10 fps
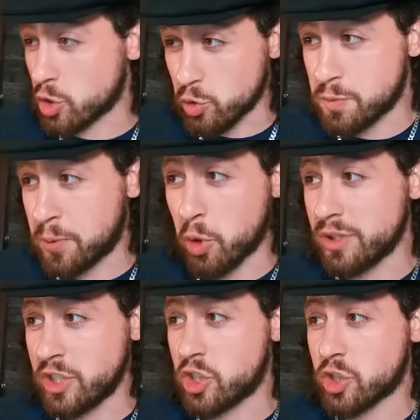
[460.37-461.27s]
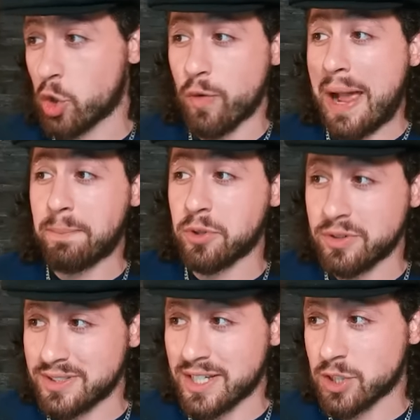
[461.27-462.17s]
who's purely just a grappler
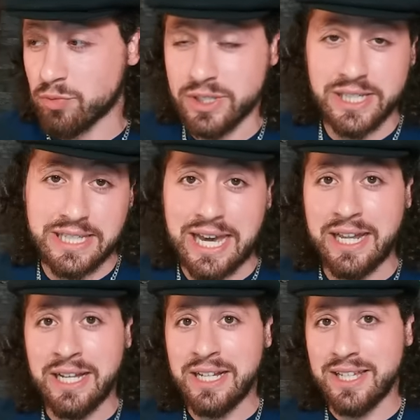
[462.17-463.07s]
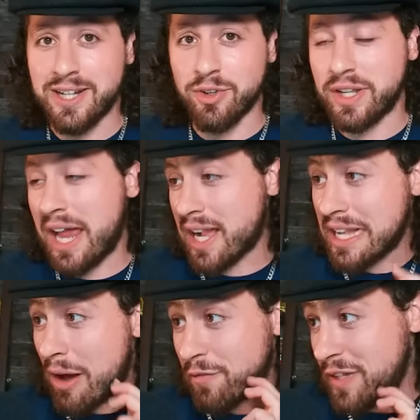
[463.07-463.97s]
and doesn't really get, you know, the
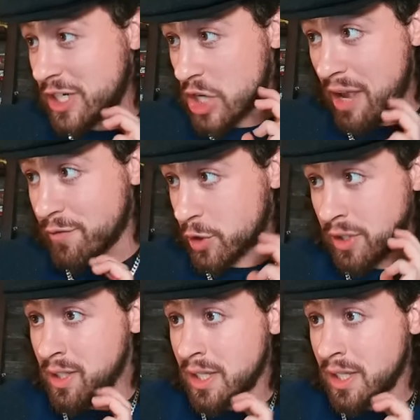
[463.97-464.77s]
knockout finish ever.